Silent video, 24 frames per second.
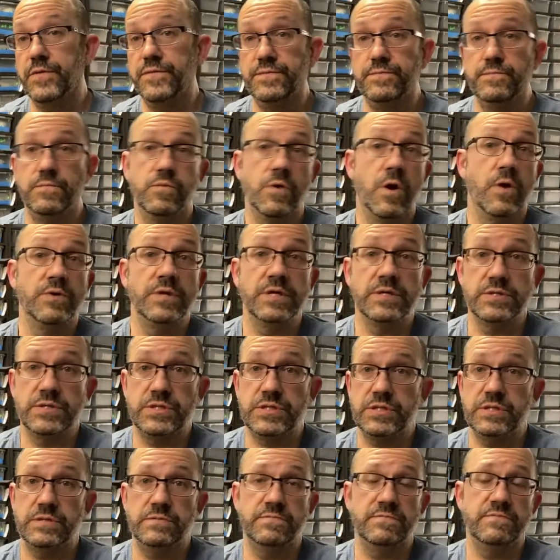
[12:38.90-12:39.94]

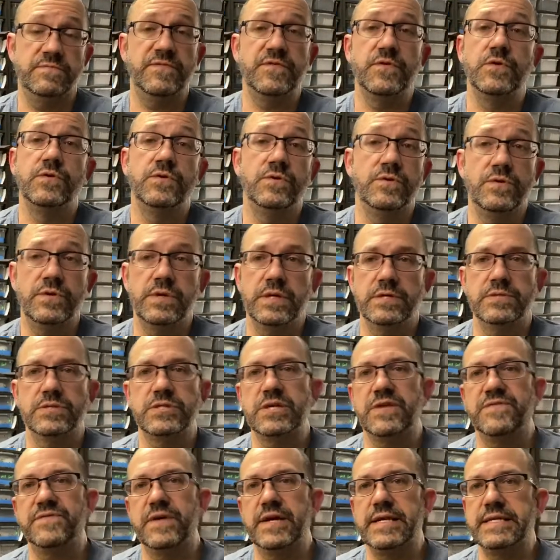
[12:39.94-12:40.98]
rodents and food and
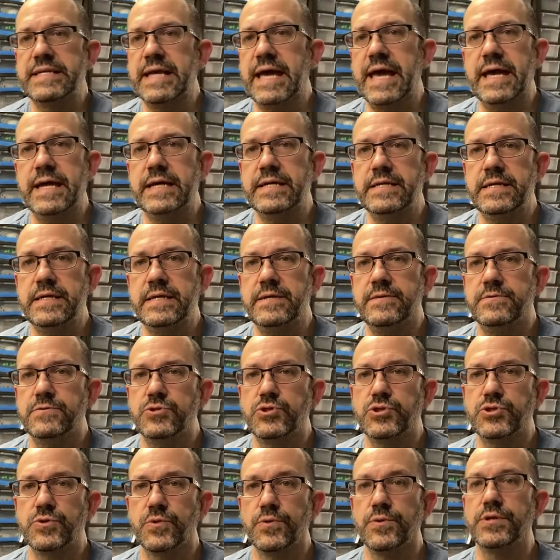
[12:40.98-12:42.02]
stuff like that? Any
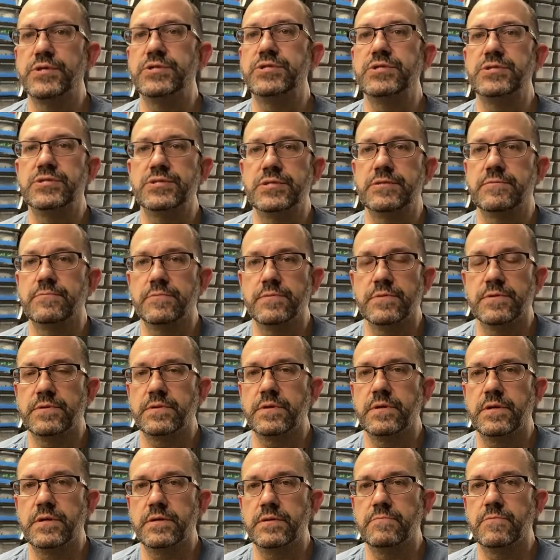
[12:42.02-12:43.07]
shortages
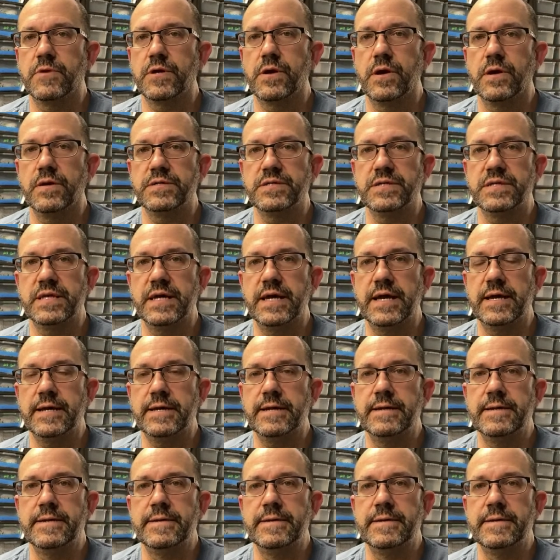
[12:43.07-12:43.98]
in regard to that?